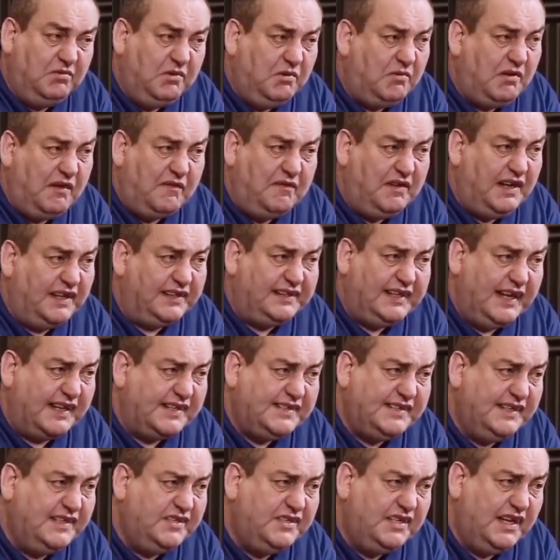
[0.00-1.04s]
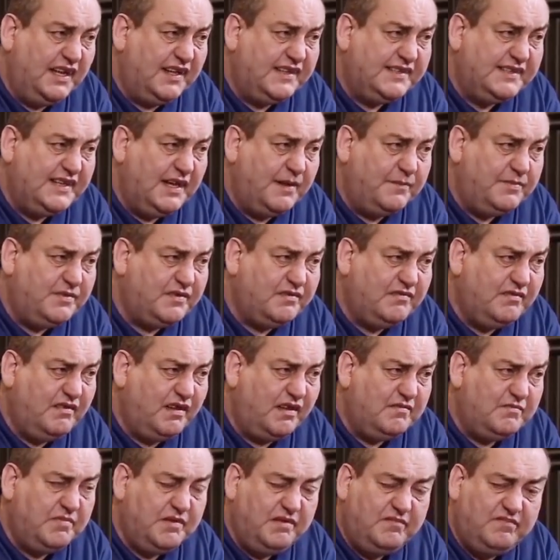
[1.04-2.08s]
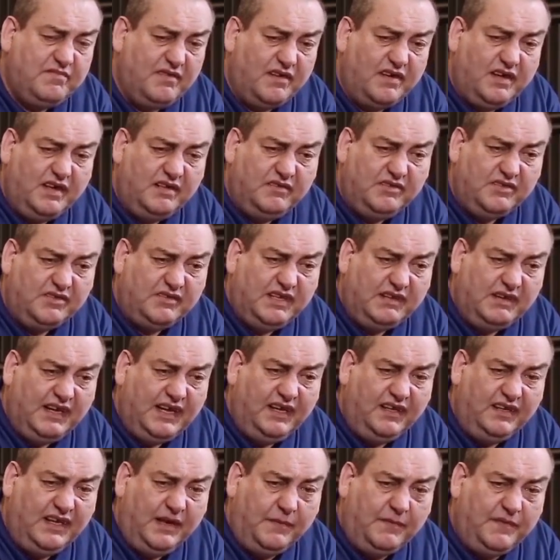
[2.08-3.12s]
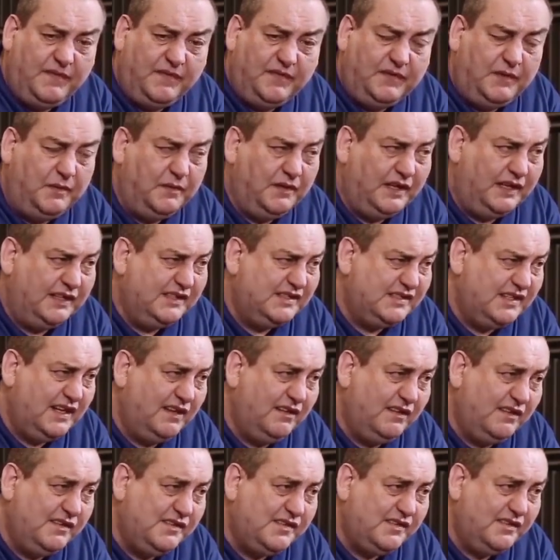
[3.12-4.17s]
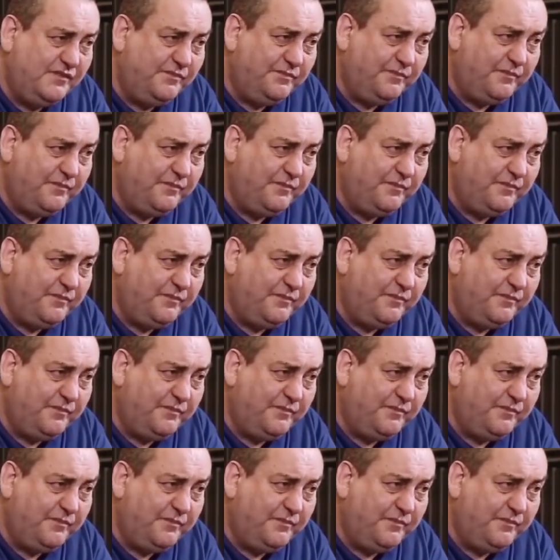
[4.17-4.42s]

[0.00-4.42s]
We were ever had acid gel tabs. I'd be fucking just eating them as do like Skittles.